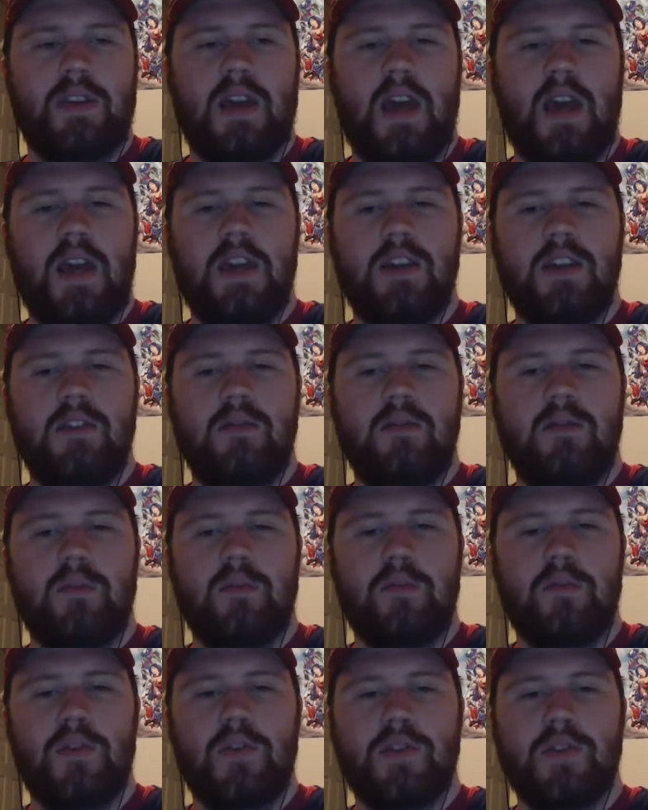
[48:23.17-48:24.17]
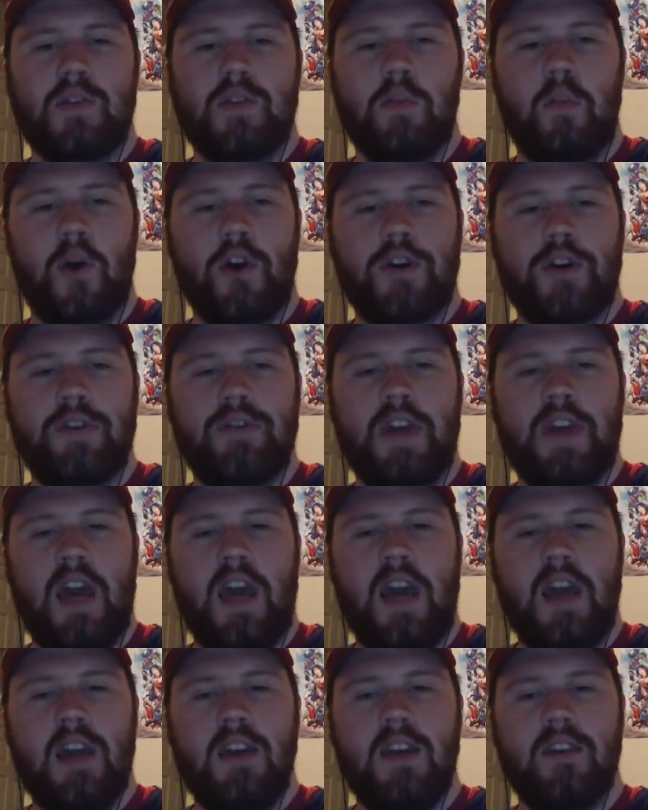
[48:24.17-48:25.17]
Kane puts the mark of
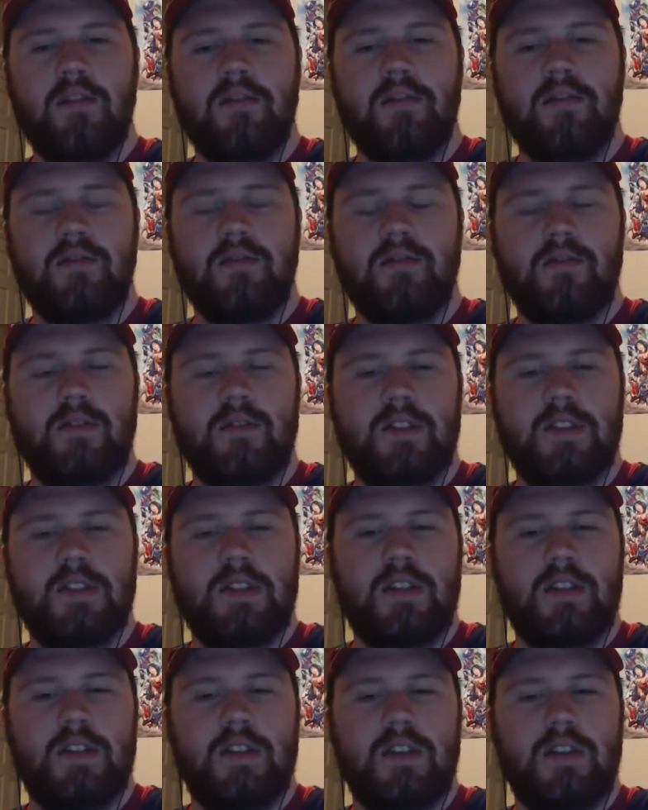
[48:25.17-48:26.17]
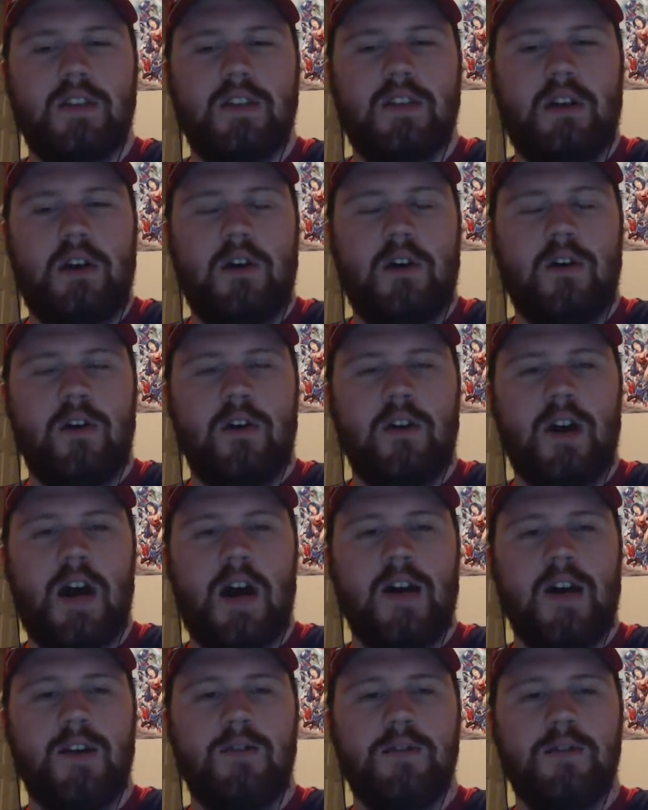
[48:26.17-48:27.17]
Kane on
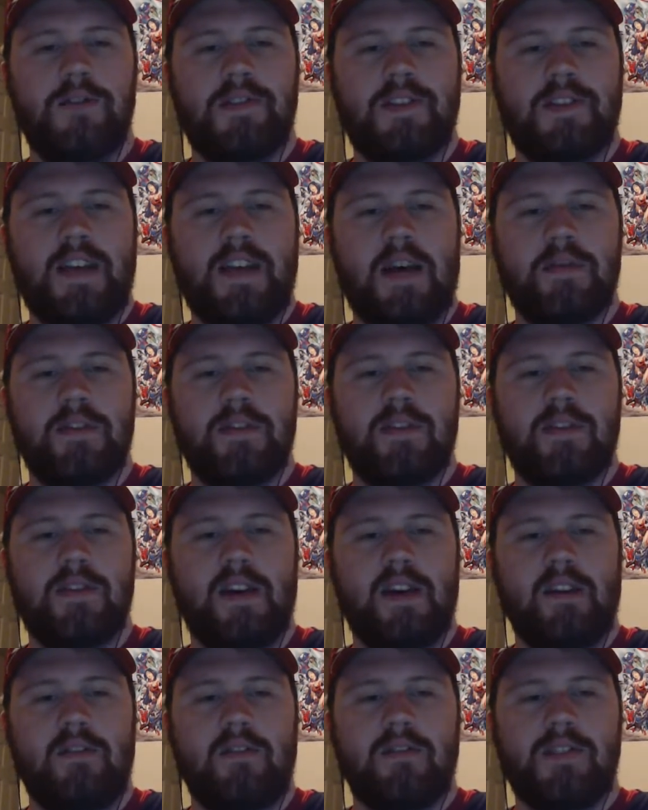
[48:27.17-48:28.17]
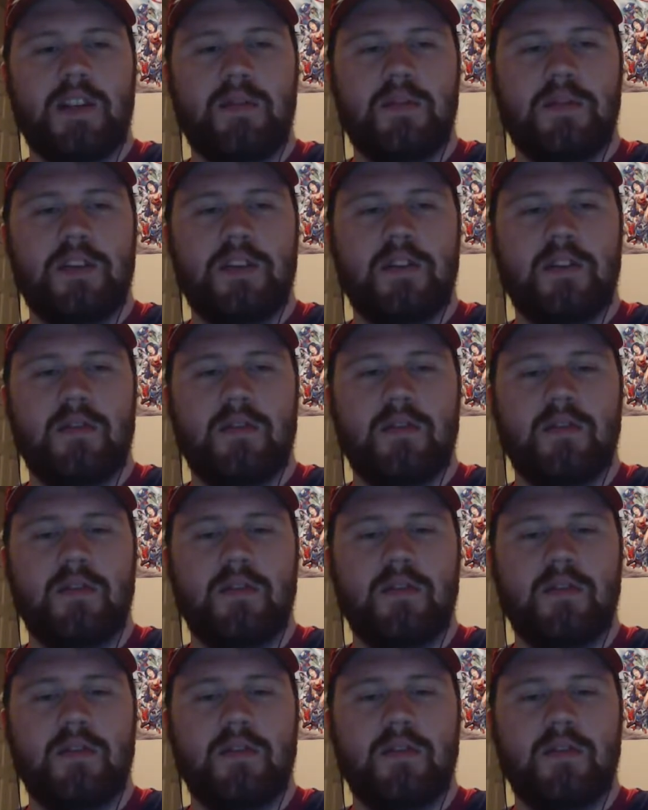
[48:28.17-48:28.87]
Otto and snaps his neck or something.